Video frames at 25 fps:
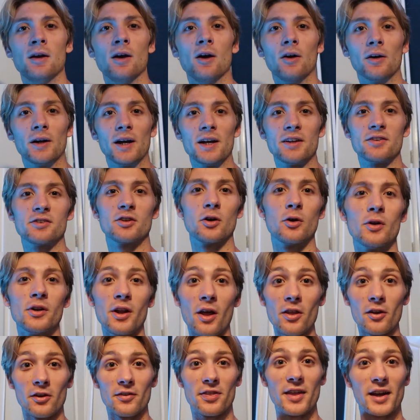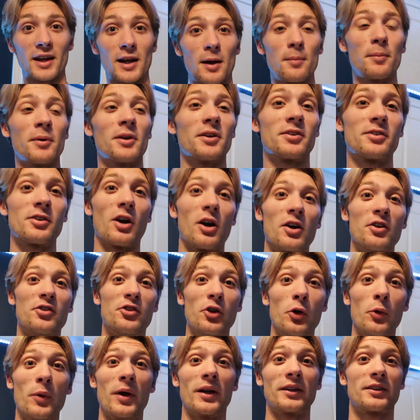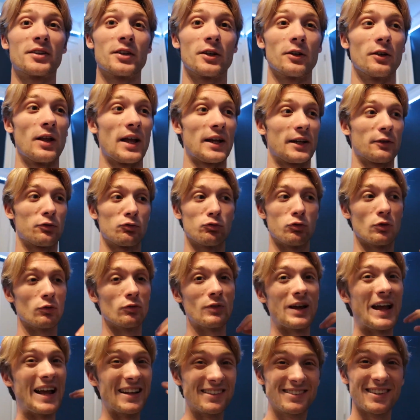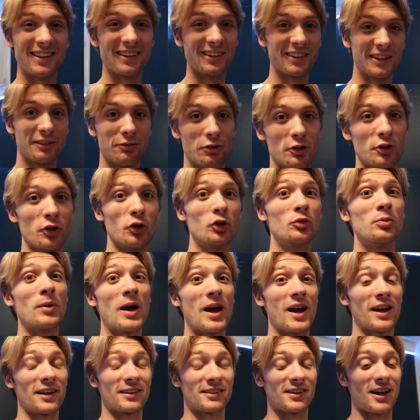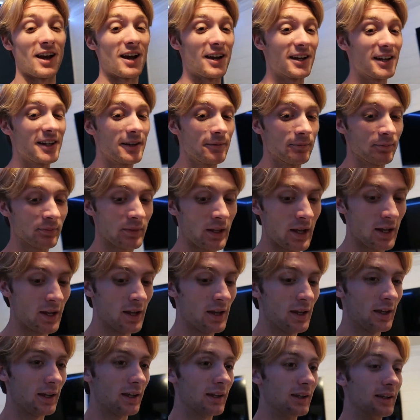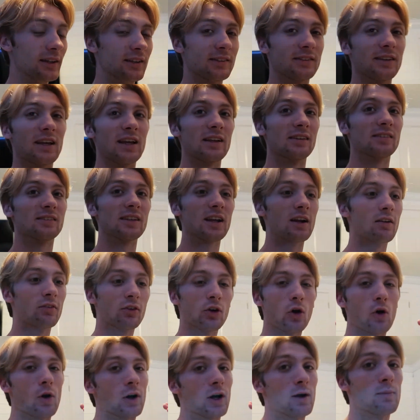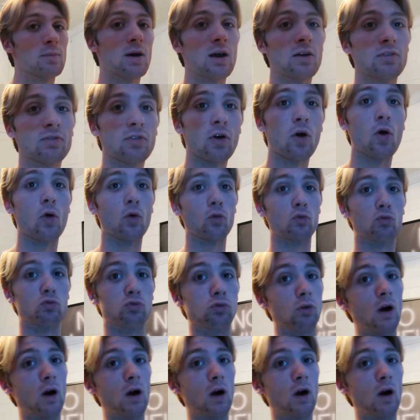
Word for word: Okay, so another thing I'm gonna start doing to like instantly reduce my anxiety is instead of going on my phone